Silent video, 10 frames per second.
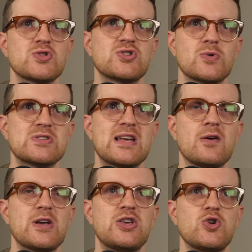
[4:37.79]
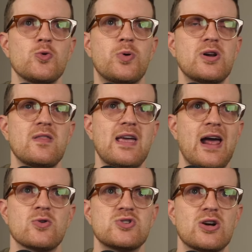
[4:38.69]
So instead of you putting the
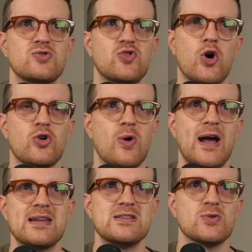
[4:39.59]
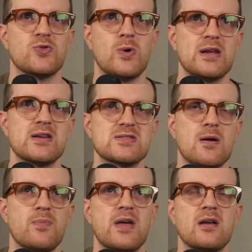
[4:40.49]
energy on Darkrai to deal 20 to
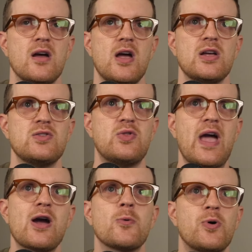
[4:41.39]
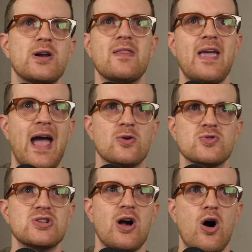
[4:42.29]
something, they're putting the
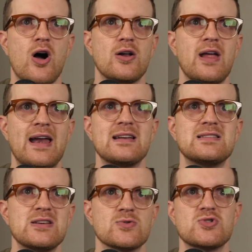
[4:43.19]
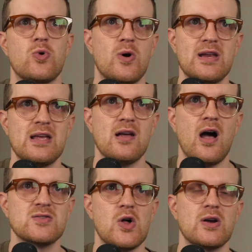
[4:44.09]
energy on and it deals 20
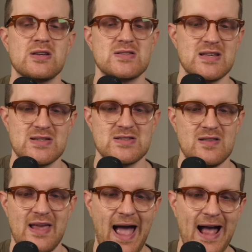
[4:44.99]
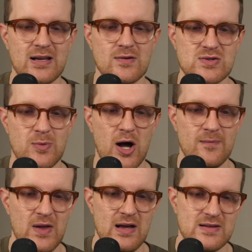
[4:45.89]
as long as this is in the active spot.